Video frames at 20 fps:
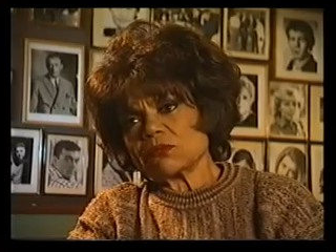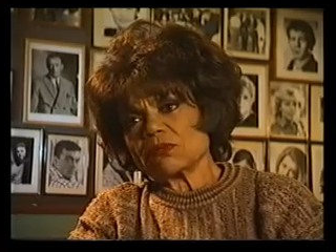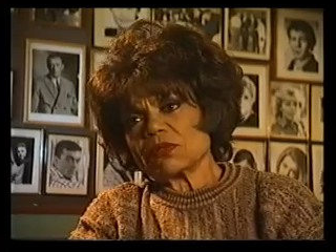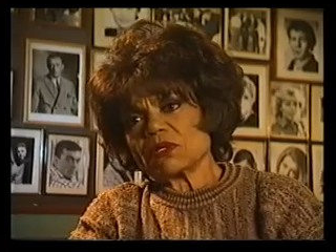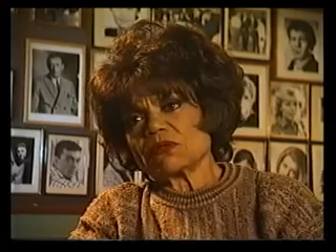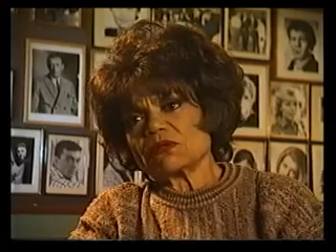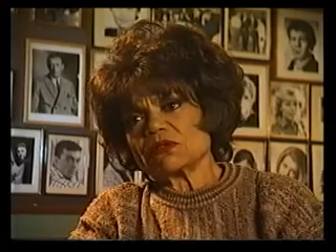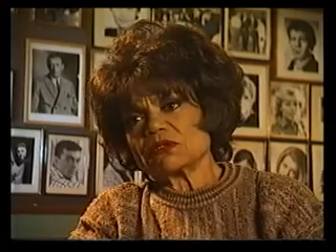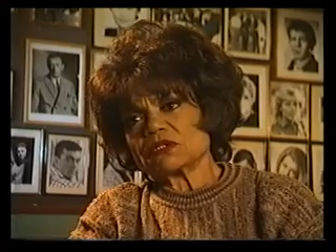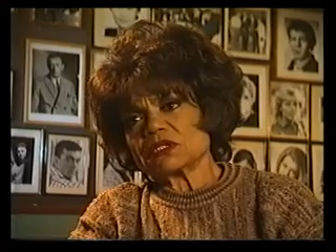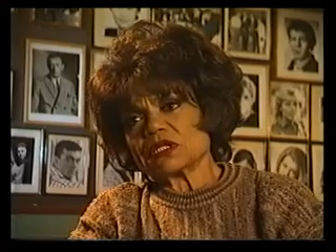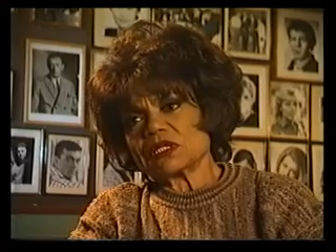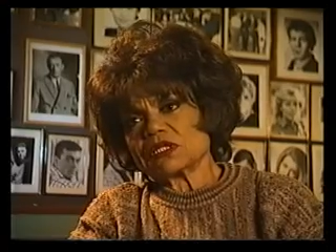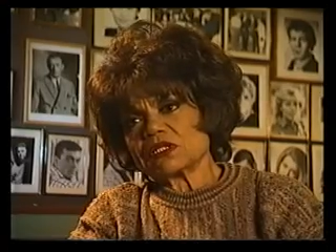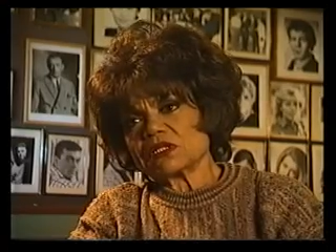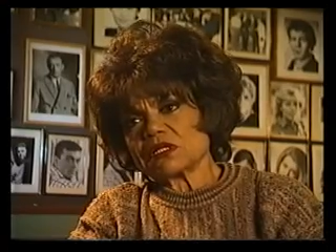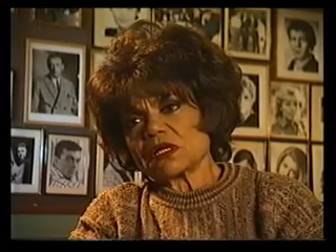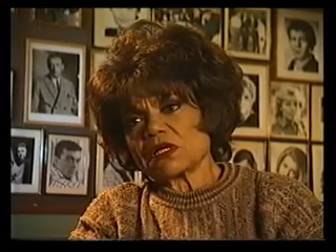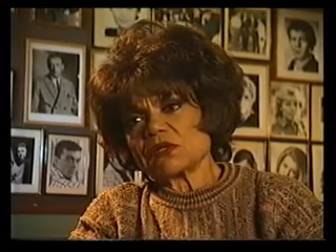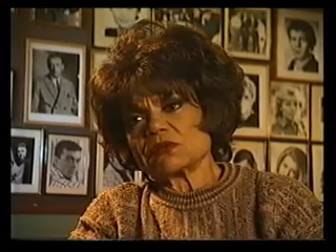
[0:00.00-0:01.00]
talk about it,
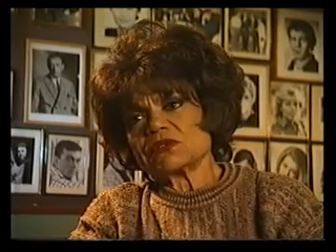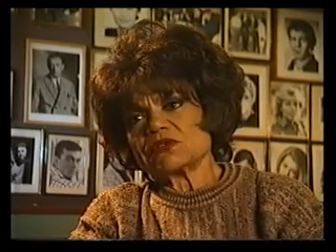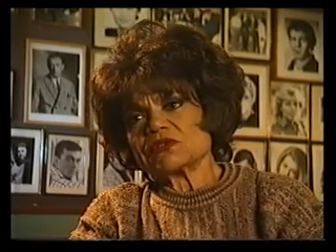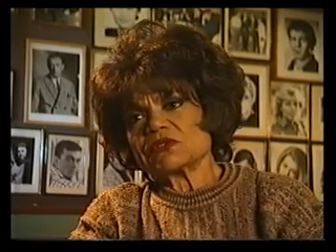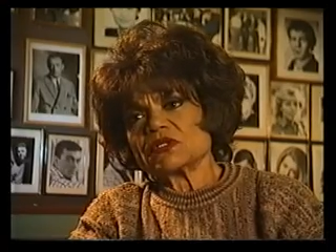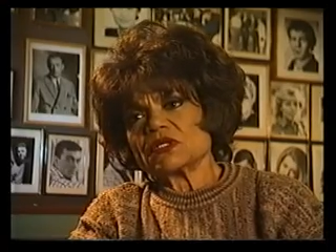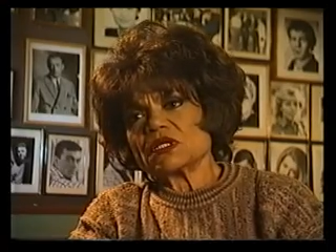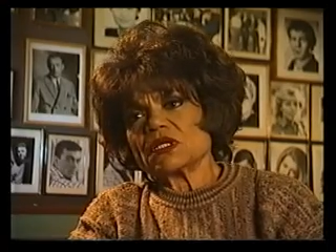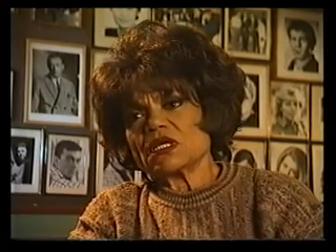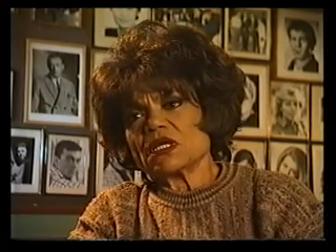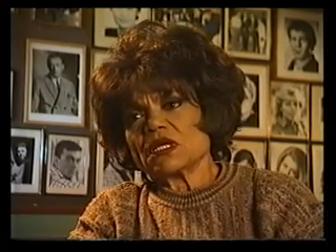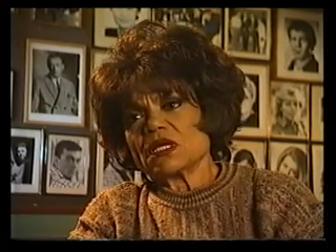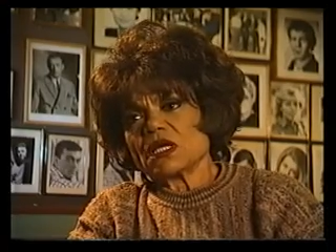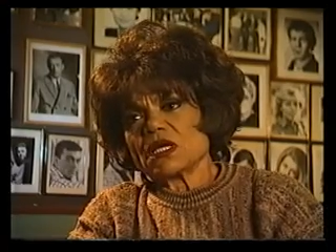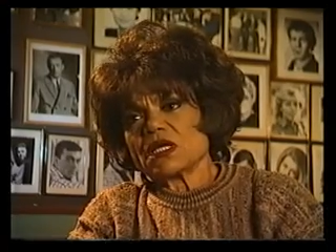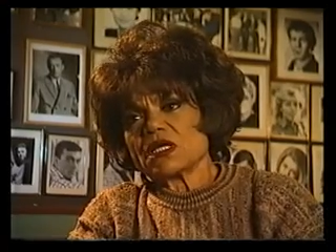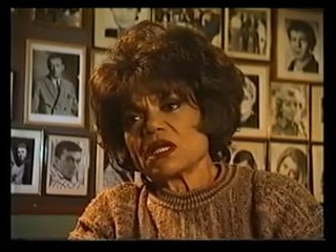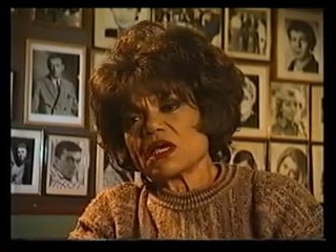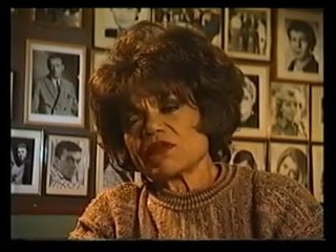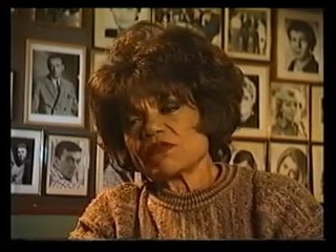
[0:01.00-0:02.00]
get it out,
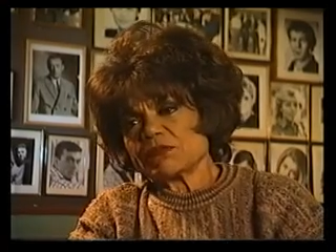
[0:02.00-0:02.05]
and